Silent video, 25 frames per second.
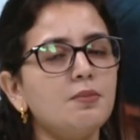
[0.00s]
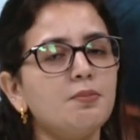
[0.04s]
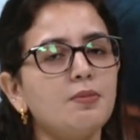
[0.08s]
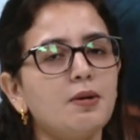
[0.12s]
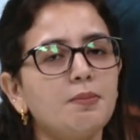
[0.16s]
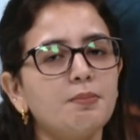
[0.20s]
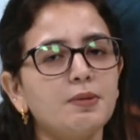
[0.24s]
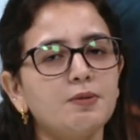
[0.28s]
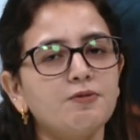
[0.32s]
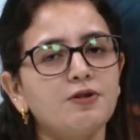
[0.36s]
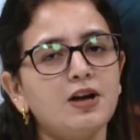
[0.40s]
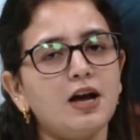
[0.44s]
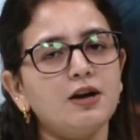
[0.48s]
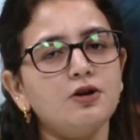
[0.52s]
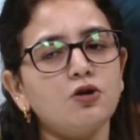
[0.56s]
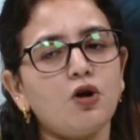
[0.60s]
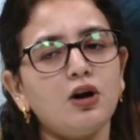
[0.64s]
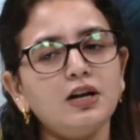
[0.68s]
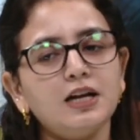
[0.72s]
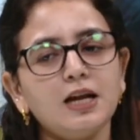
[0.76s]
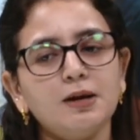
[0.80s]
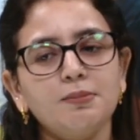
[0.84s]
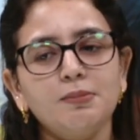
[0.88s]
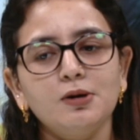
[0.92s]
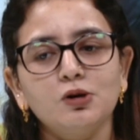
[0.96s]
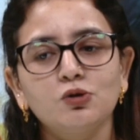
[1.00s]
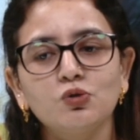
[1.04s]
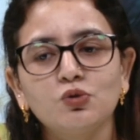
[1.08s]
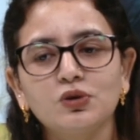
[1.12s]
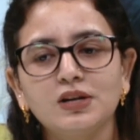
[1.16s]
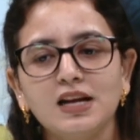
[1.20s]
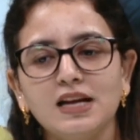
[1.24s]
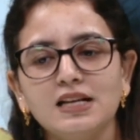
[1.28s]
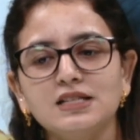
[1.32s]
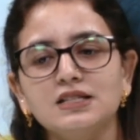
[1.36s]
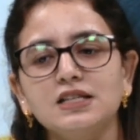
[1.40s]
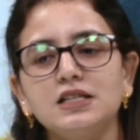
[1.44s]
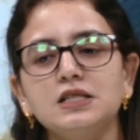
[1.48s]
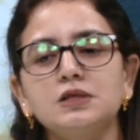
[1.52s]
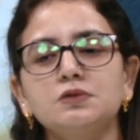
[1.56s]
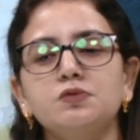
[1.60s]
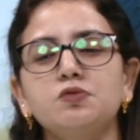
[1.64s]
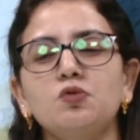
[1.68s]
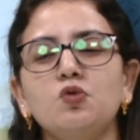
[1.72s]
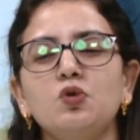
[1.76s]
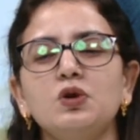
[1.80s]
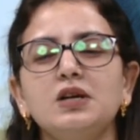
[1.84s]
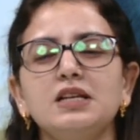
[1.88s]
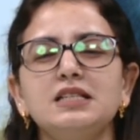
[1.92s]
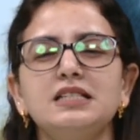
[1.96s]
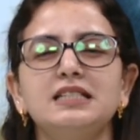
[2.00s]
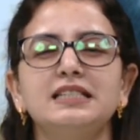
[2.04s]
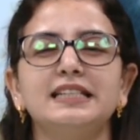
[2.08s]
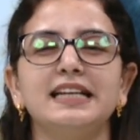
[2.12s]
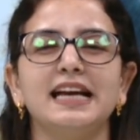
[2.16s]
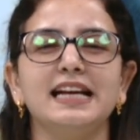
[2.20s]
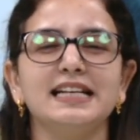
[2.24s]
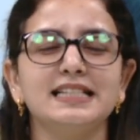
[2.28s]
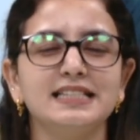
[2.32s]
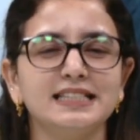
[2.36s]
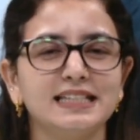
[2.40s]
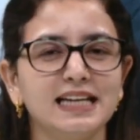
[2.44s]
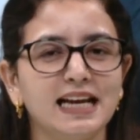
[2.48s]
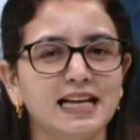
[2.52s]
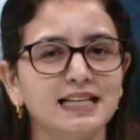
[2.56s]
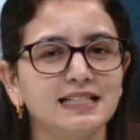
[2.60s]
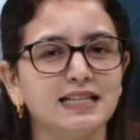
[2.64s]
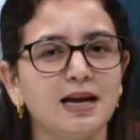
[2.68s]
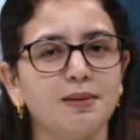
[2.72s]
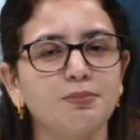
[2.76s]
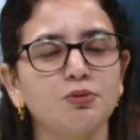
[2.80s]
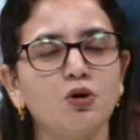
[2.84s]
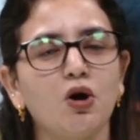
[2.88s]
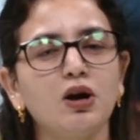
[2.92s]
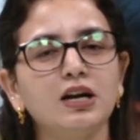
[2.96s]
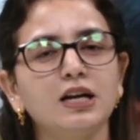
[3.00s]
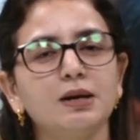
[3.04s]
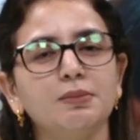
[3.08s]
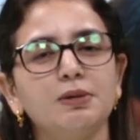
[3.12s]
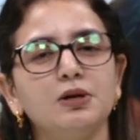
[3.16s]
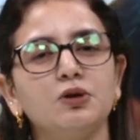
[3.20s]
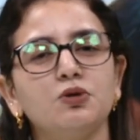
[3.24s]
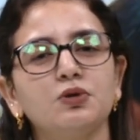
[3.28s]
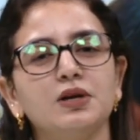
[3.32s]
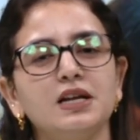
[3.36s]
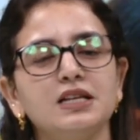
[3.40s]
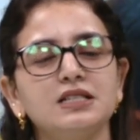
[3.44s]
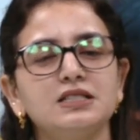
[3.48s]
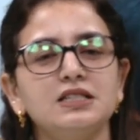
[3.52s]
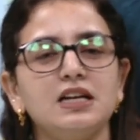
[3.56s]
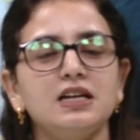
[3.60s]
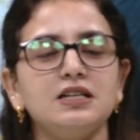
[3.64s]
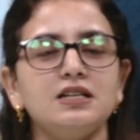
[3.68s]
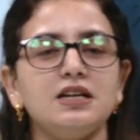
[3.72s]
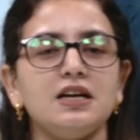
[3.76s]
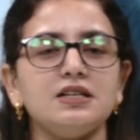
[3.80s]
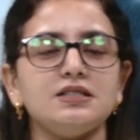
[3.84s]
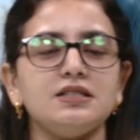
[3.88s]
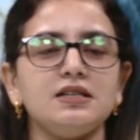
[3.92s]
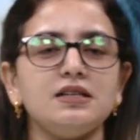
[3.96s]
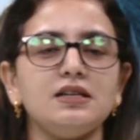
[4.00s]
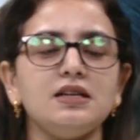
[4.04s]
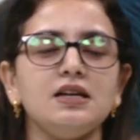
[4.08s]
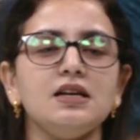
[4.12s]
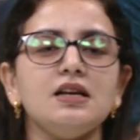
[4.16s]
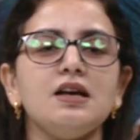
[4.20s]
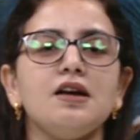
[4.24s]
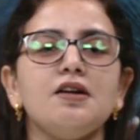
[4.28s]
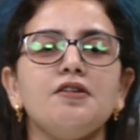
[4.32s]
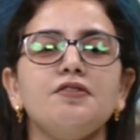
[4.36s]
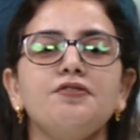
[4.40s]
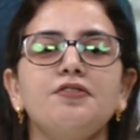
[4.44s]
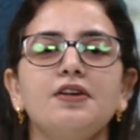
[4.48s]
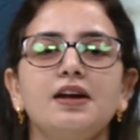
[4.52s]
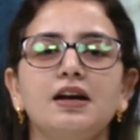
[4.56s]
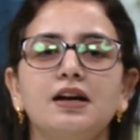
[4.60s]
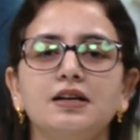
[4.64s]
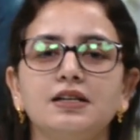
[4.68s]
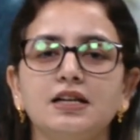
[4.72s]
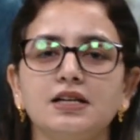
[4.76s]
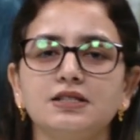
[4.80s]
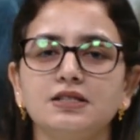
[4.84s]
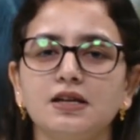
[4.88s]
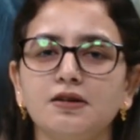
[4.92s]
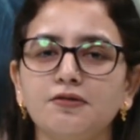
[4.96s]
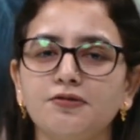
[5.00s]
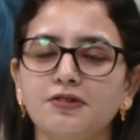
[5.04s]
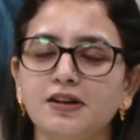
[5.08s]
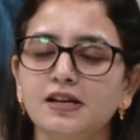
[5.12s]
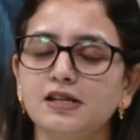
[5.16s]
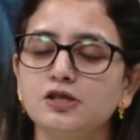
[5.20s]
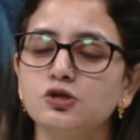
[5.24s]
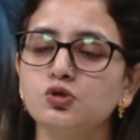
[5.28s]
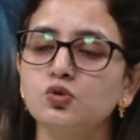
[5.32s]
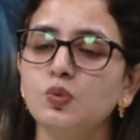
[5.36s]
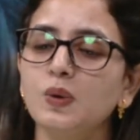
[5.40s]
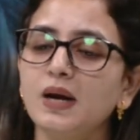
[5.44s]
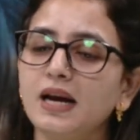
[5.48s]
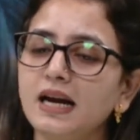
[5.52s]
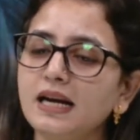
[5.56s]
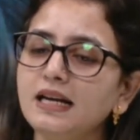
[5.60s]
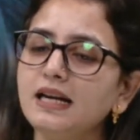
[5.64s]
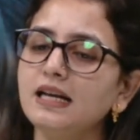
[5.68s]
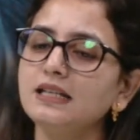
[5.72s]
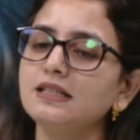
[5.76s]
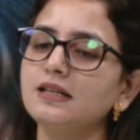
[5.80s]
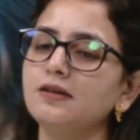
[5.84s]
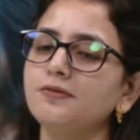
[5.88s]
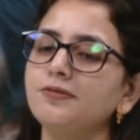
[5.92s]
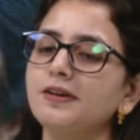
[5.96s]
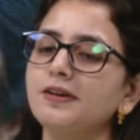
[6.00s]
mummy, we are not able to taste. This food is tasteless. I'm not able to taste. That doesn't feel sweet, doesn't